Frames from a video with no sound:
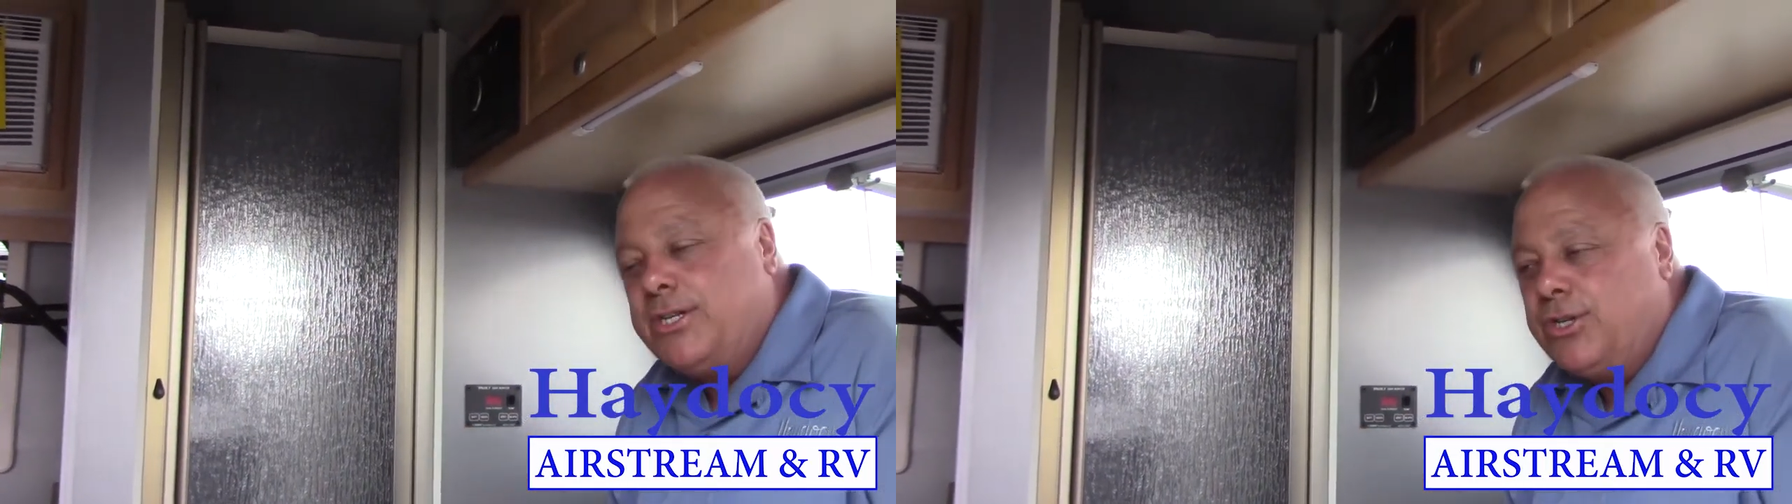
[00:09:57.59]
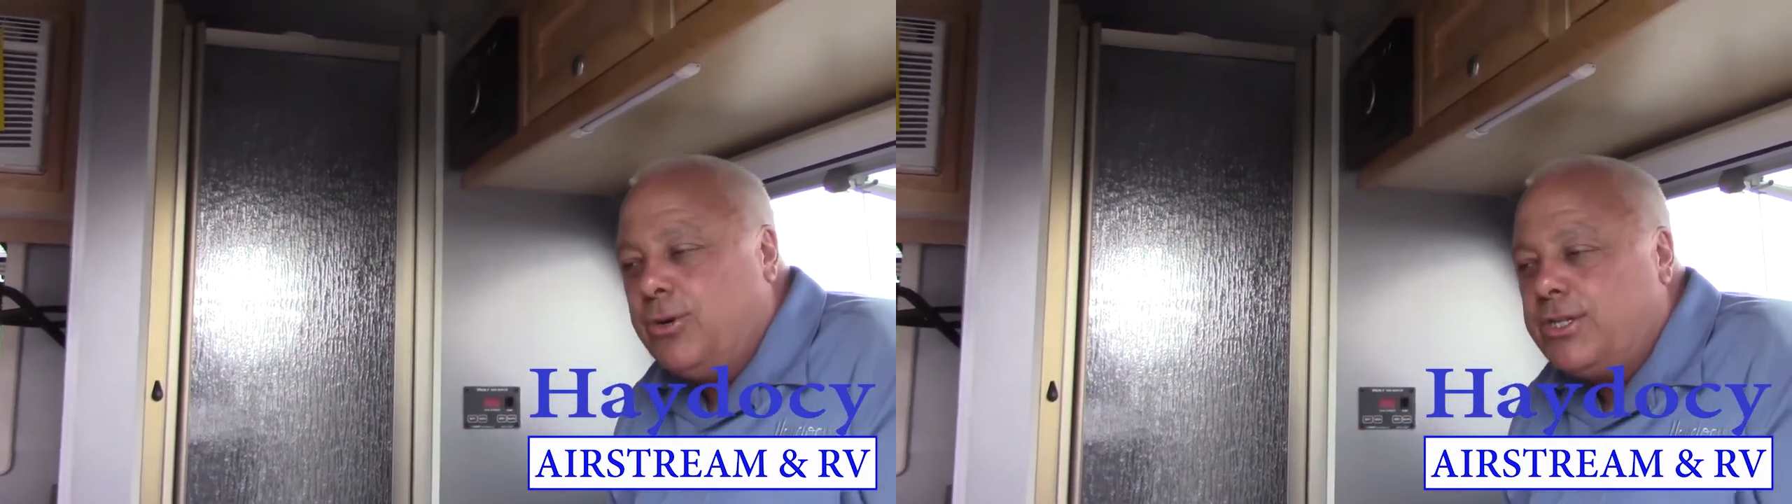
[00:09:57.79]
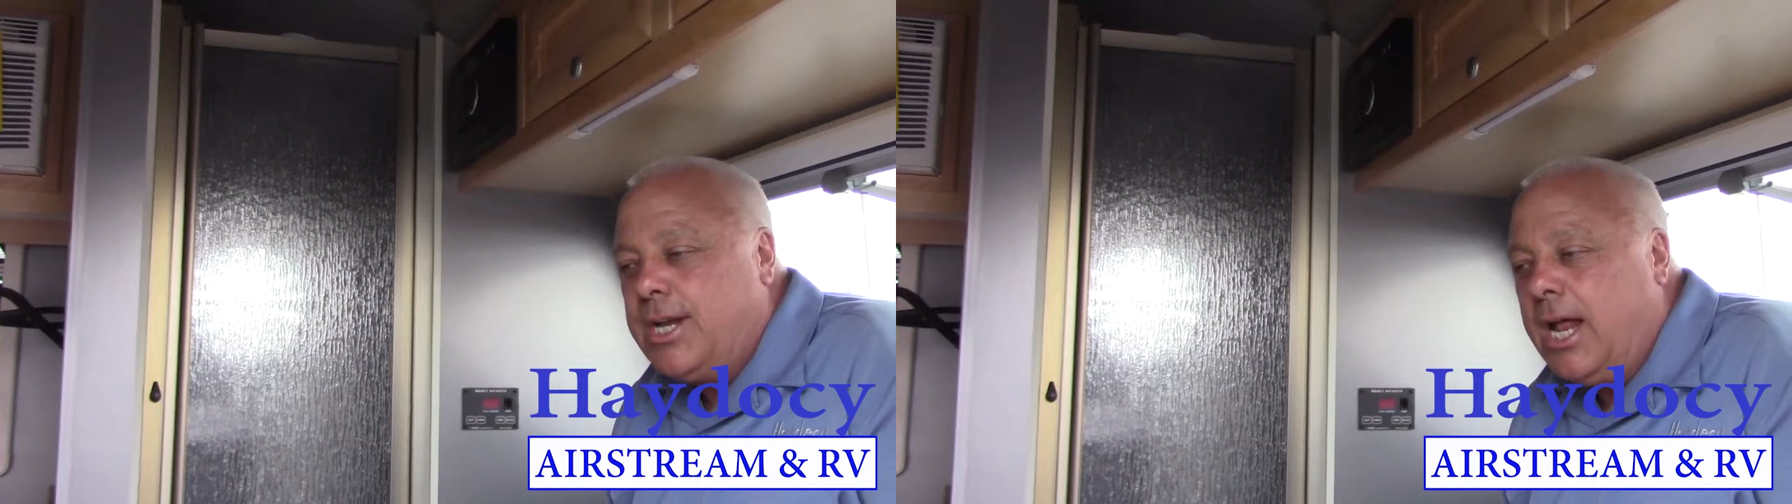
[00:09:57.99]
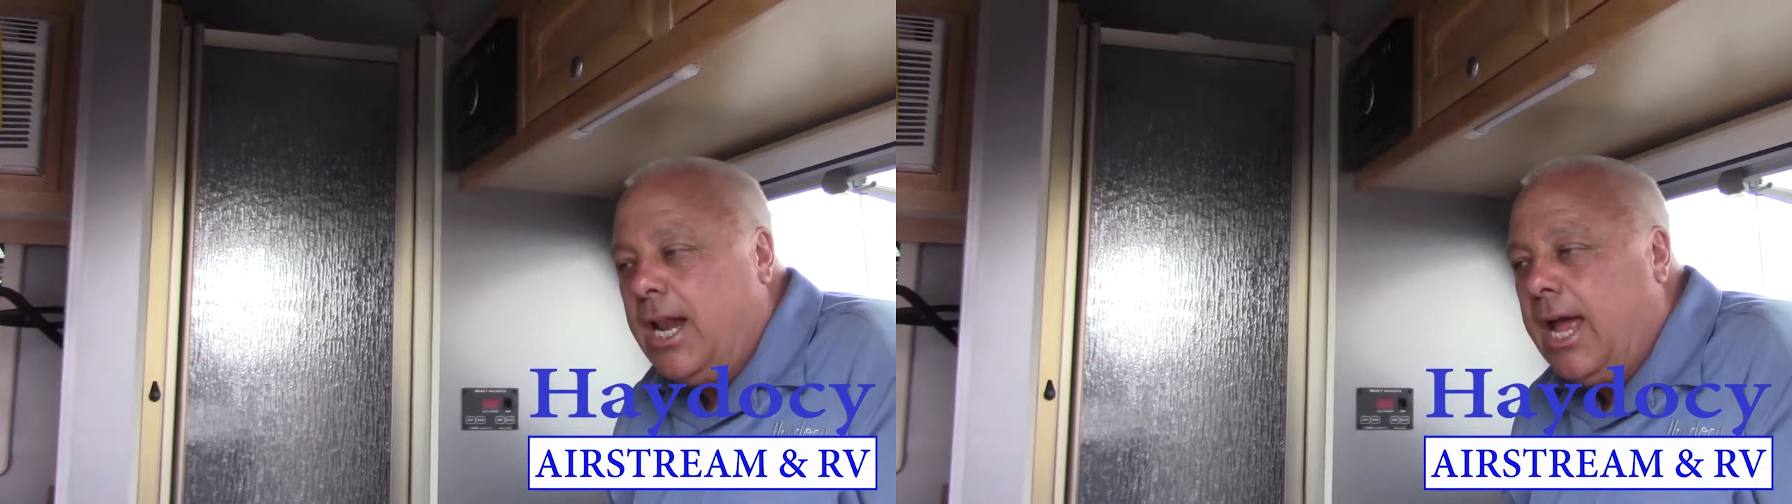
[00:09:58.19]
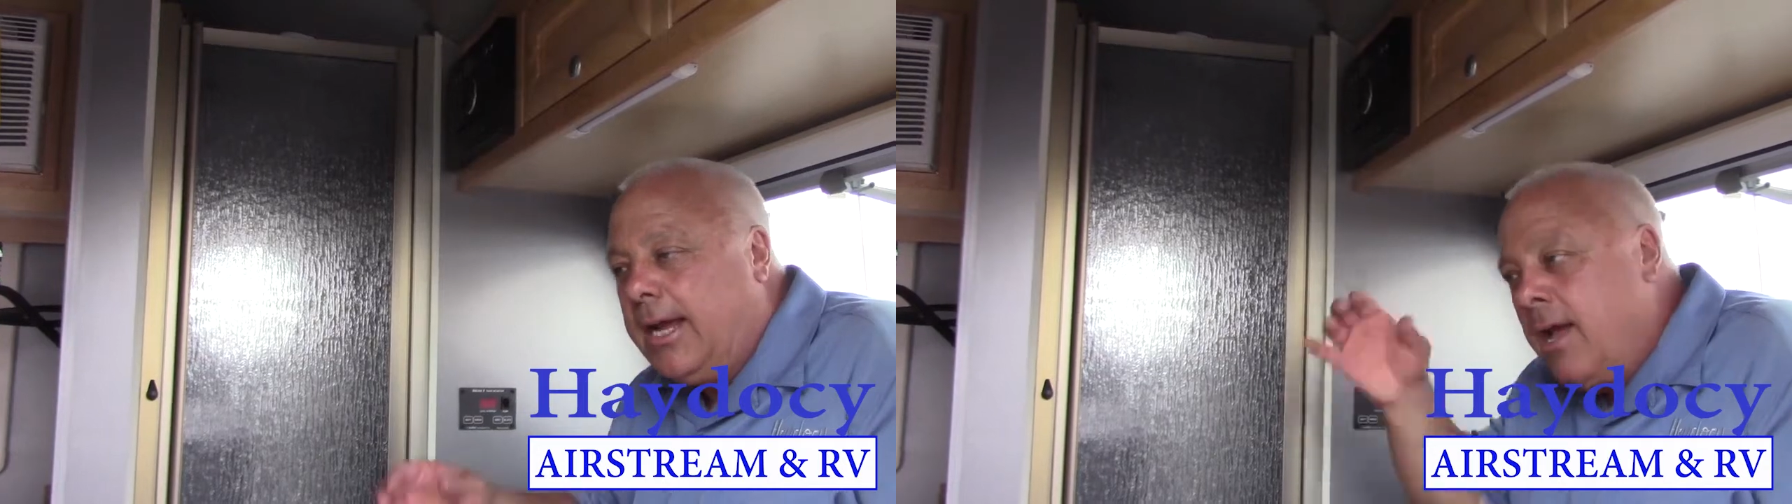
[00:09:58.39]
So it's not
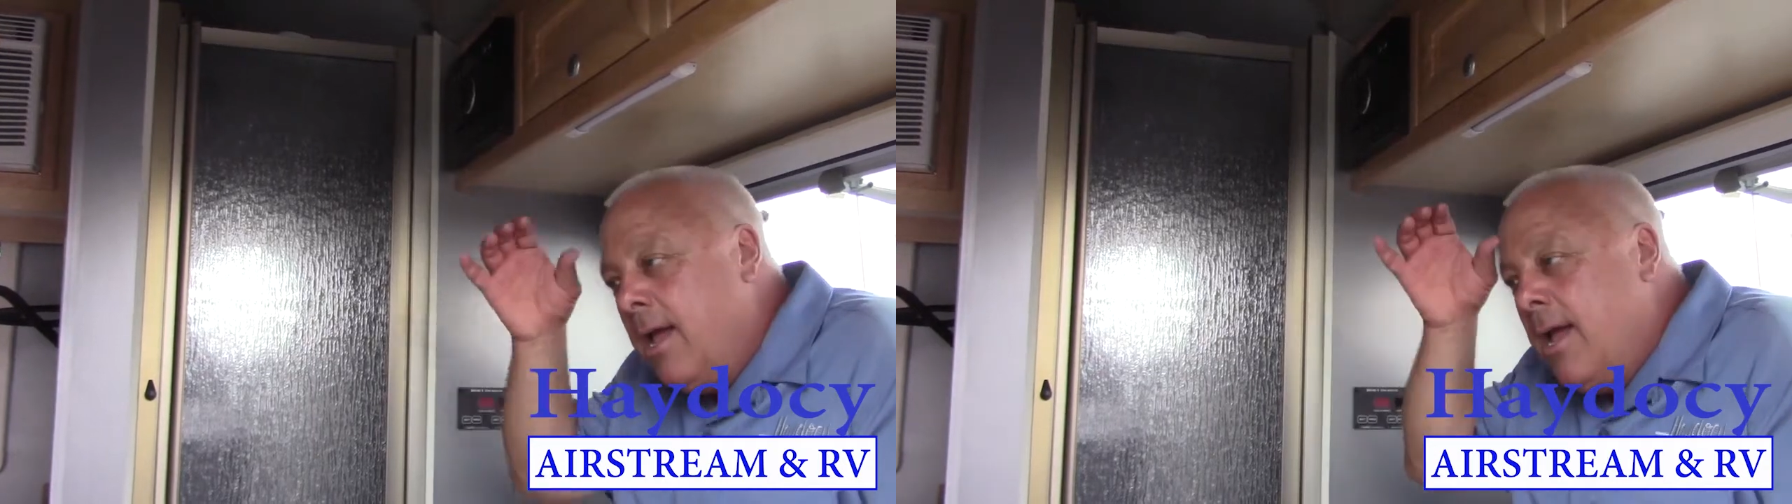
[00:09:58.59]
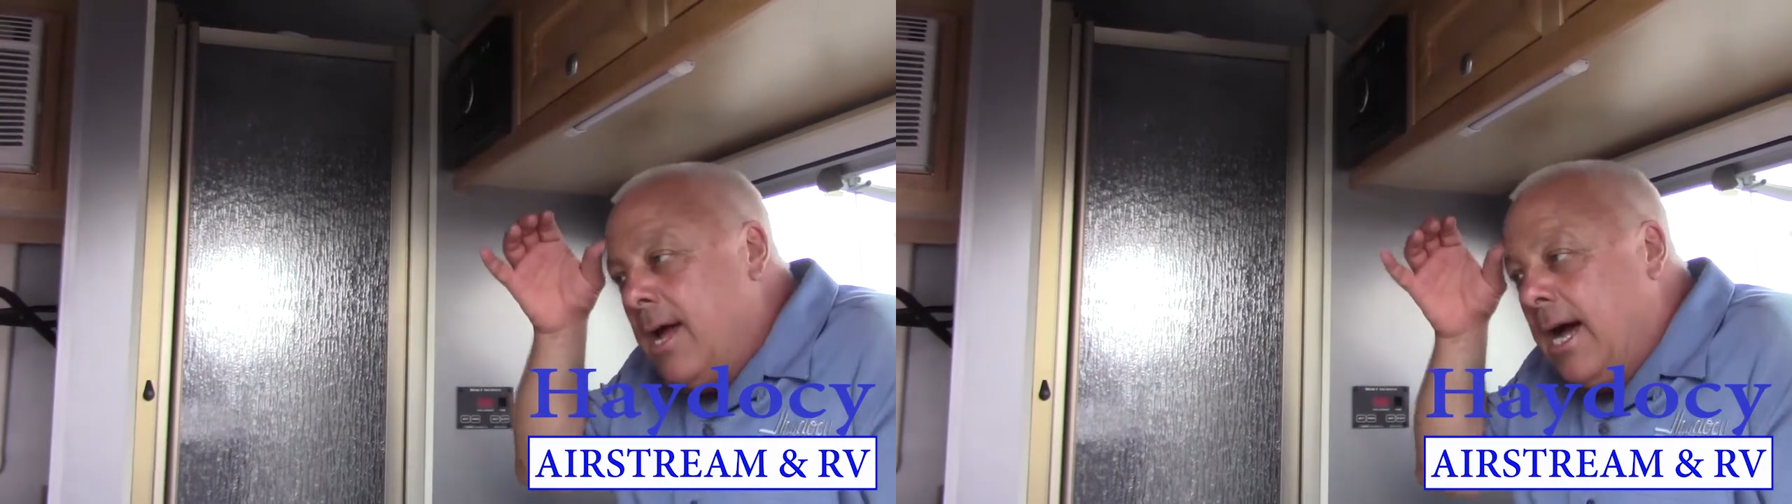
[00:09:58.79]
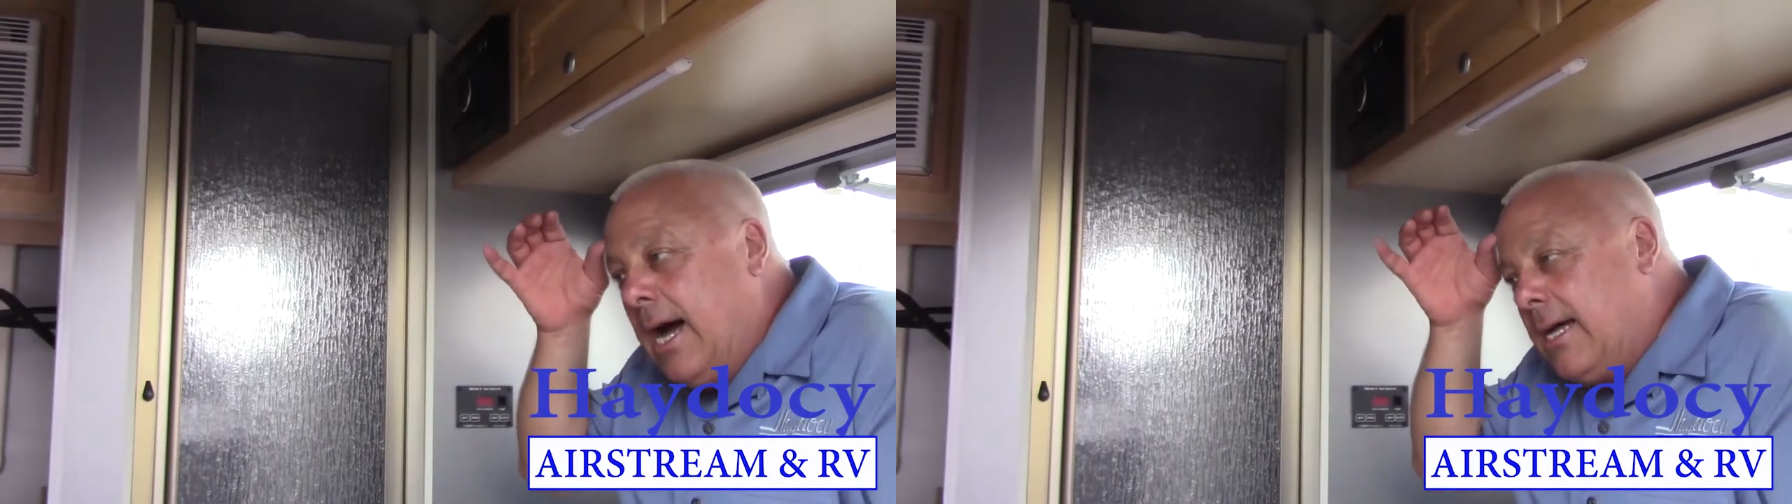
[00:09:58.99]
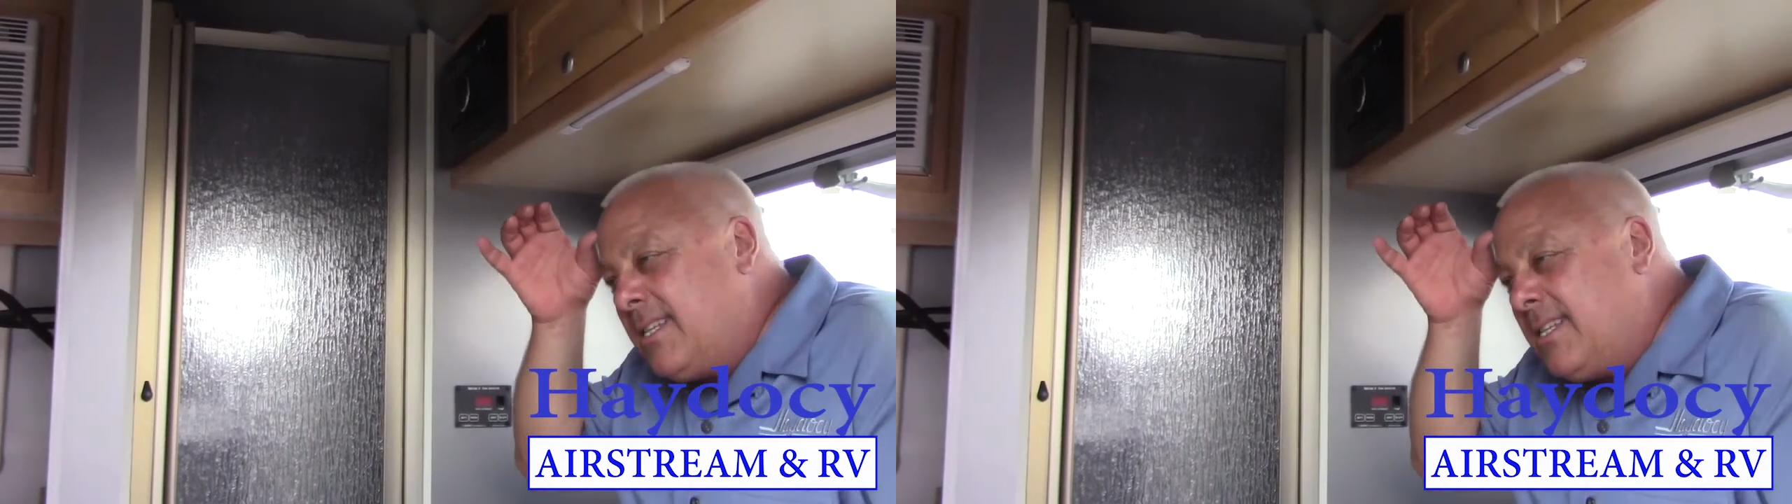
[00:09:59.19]
like uh,